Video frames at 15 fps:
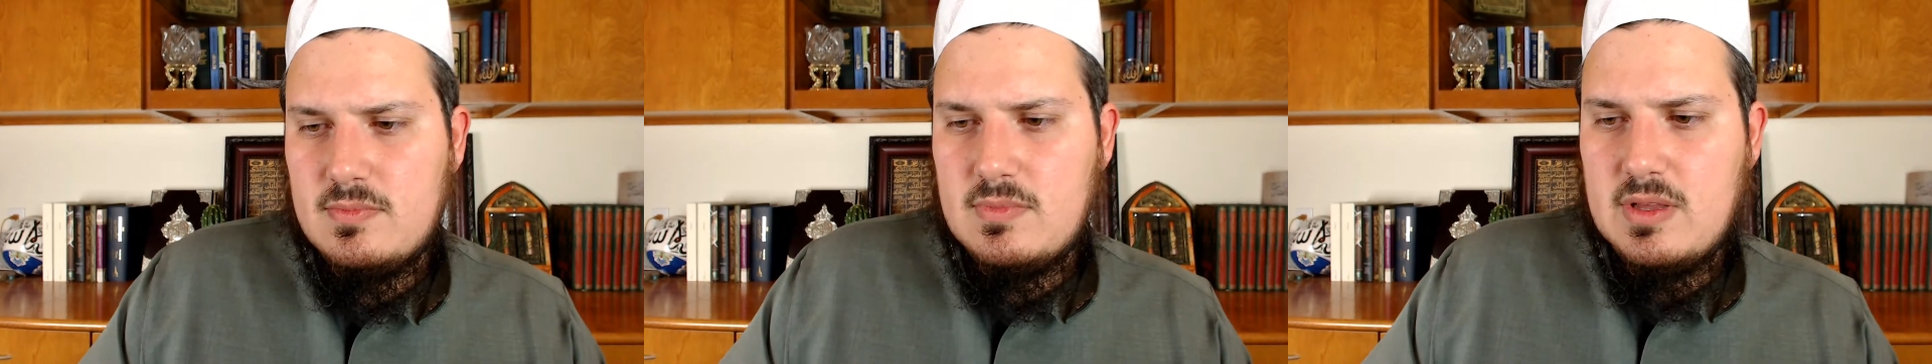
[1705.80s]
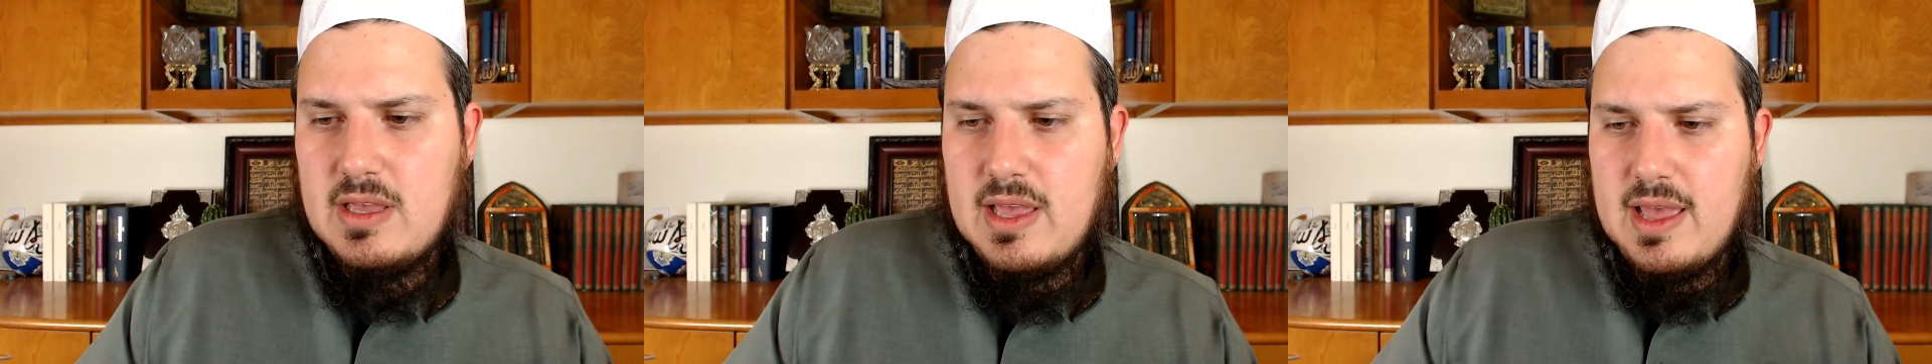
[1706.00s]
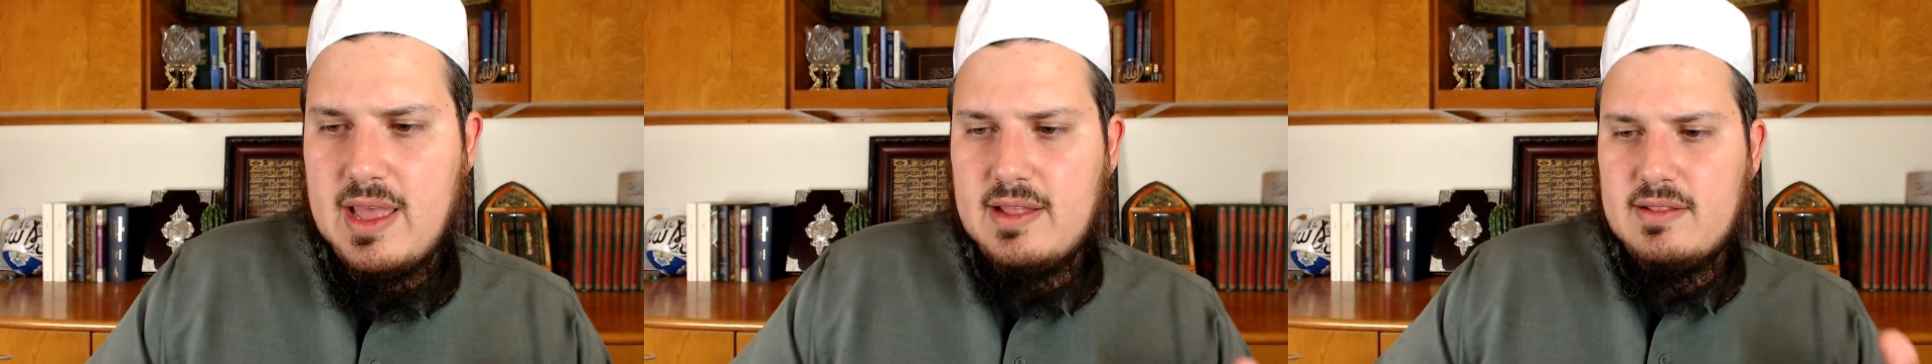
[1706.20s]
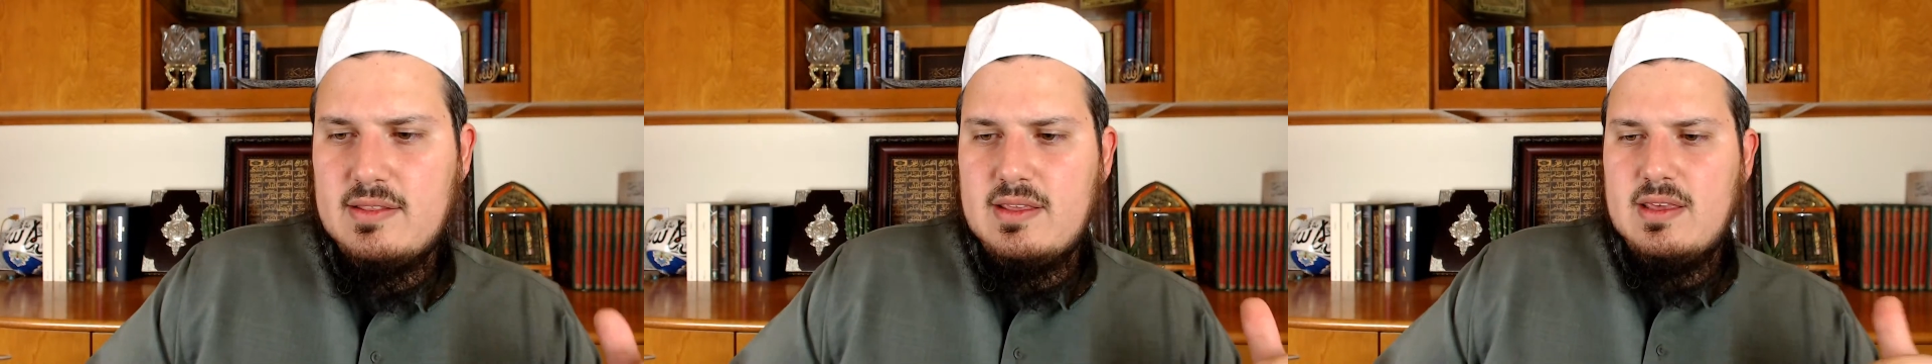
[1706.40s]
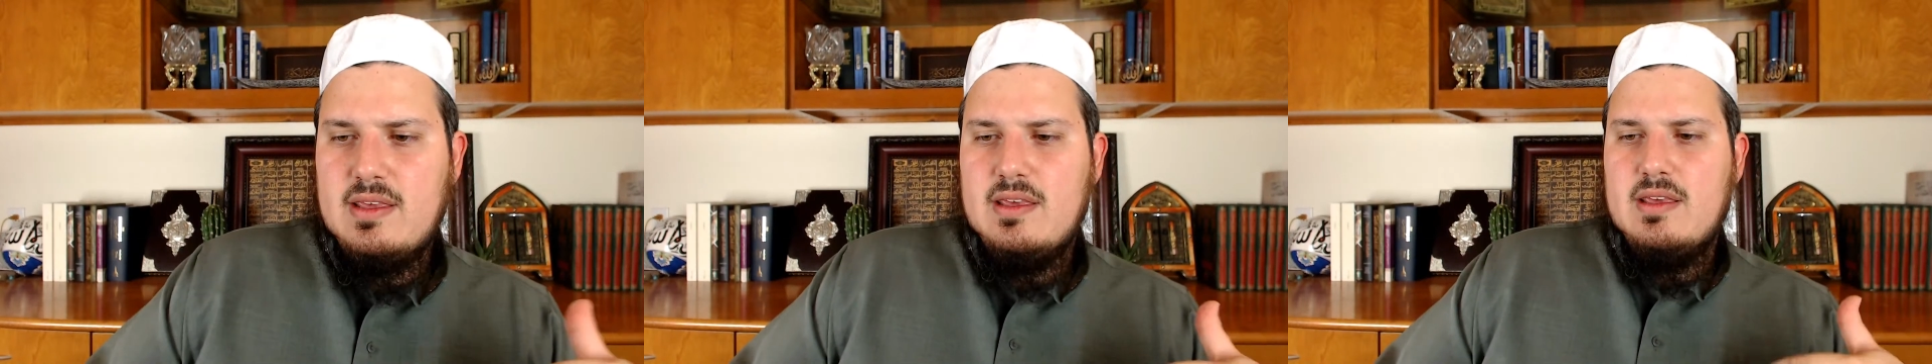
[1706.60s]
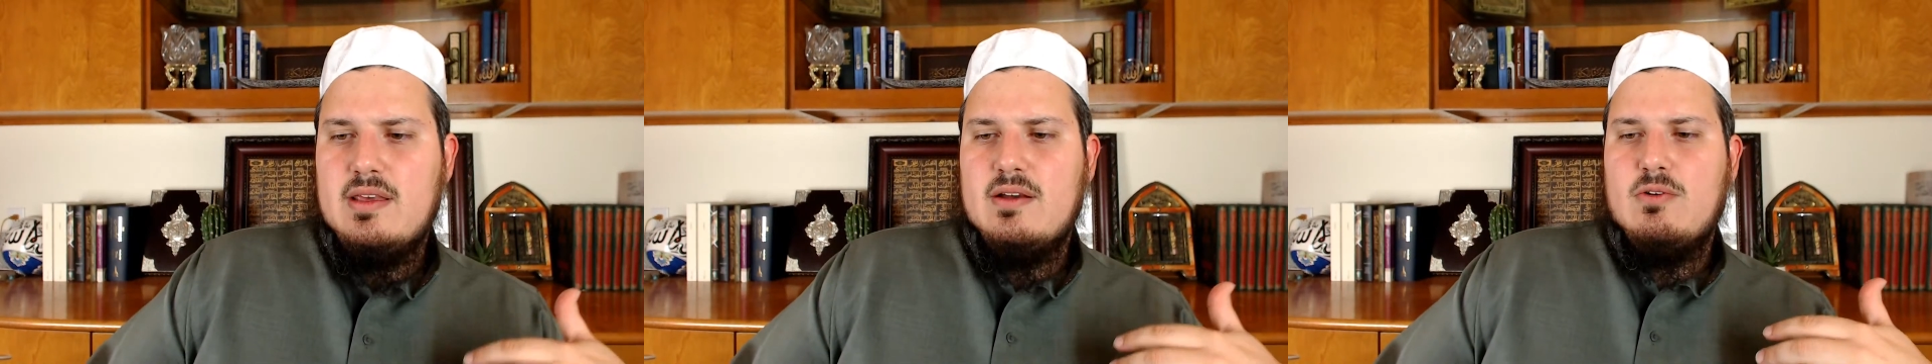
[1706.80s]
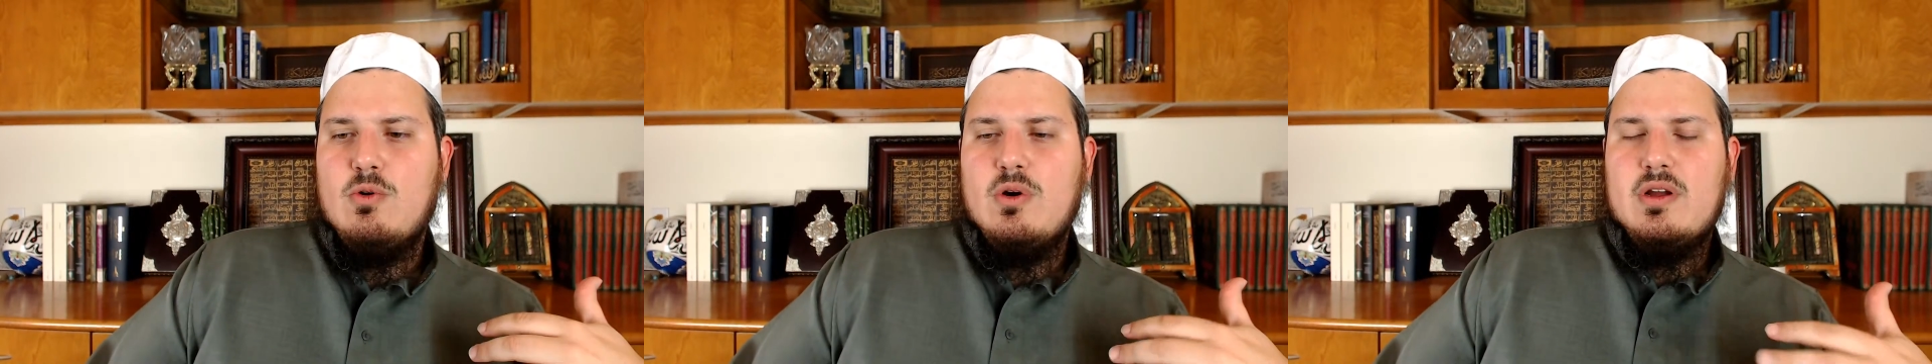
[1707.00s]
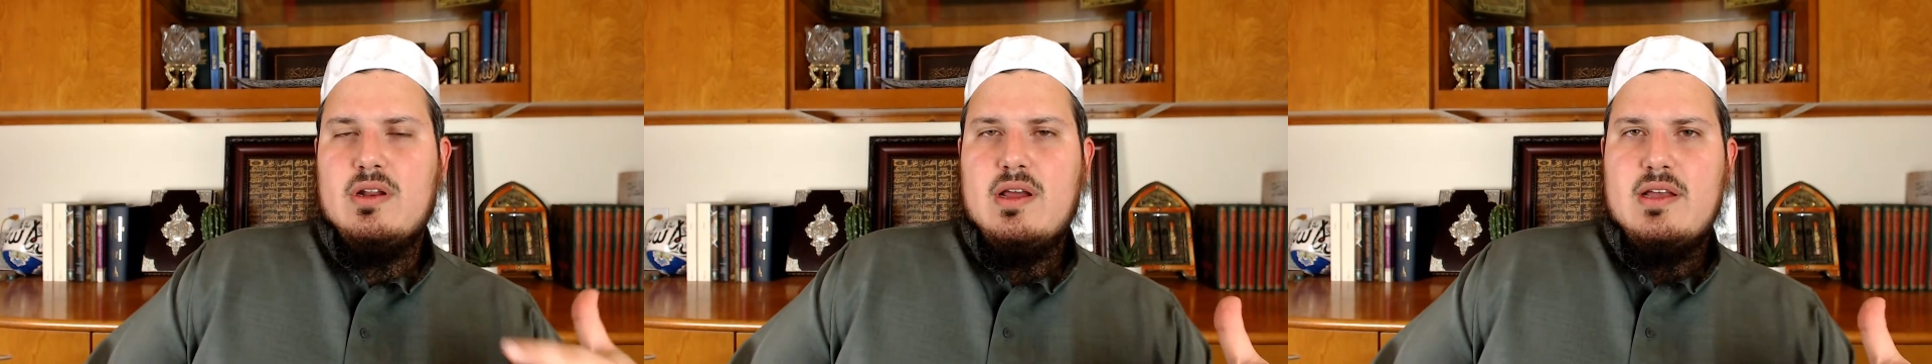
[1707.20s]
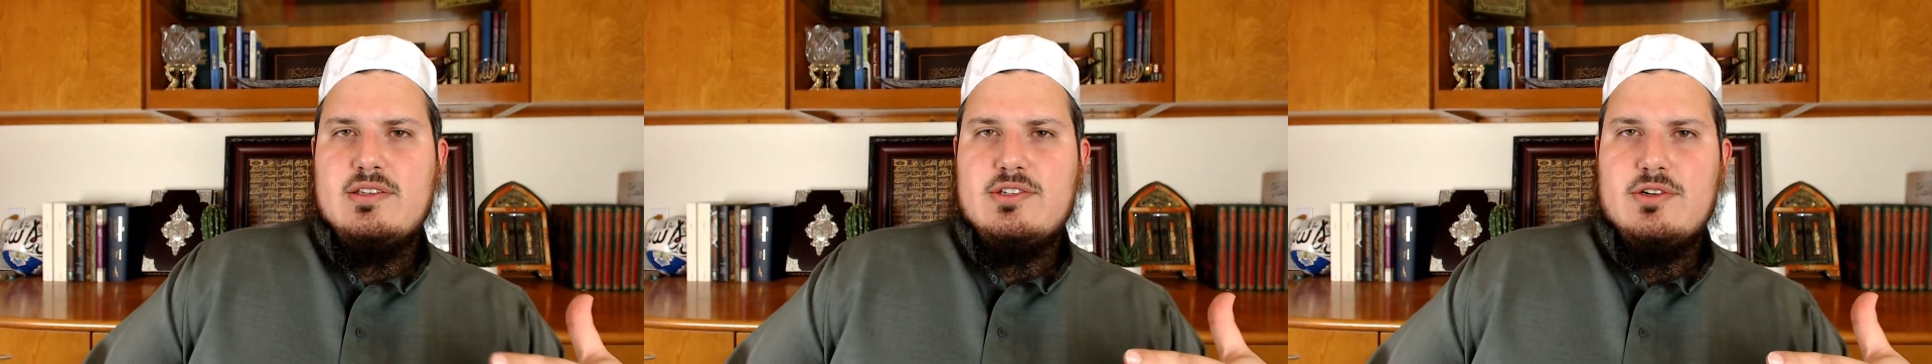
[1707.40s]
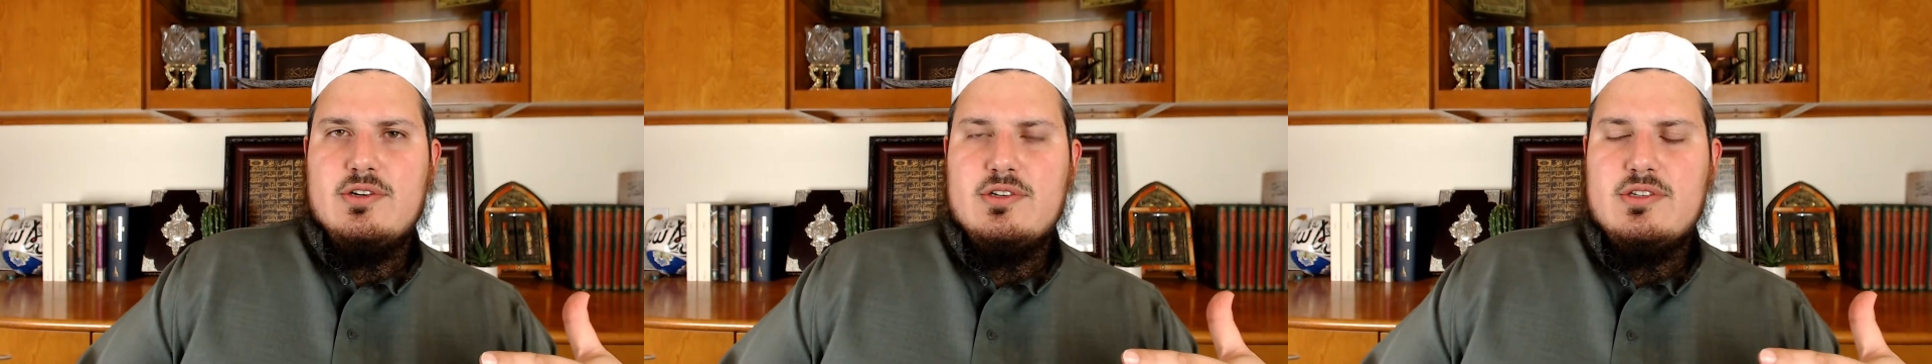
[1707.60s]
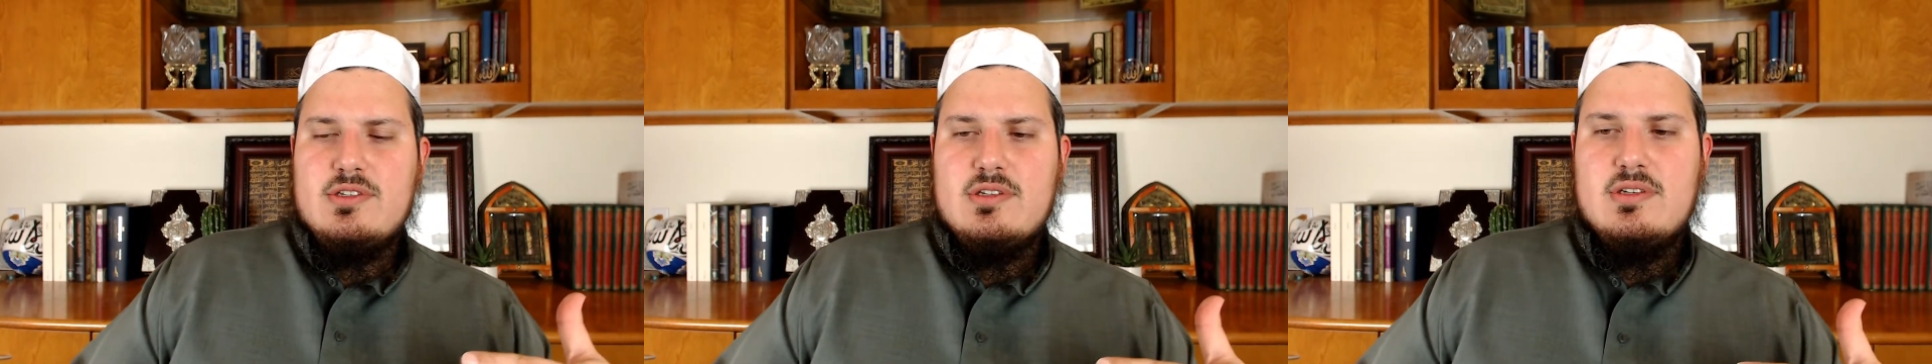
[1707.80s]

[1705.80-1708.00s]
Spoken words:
And the organizers